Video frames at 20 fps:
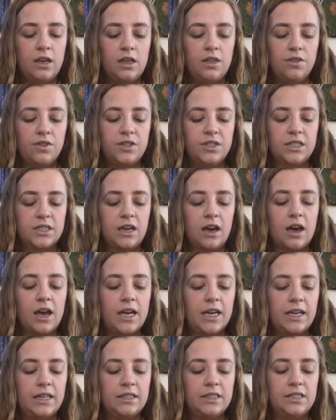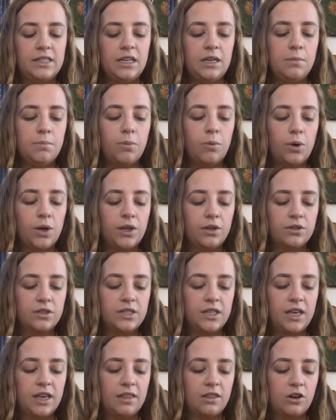The sky and sea boiled
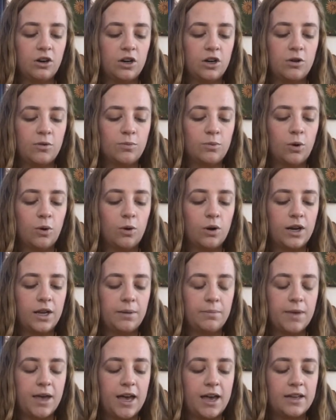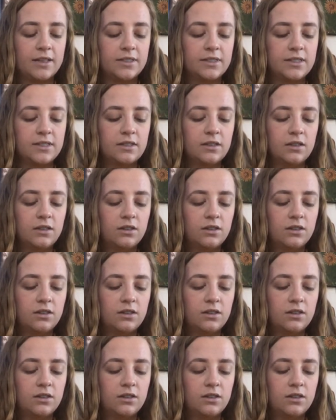together in a roaring mass.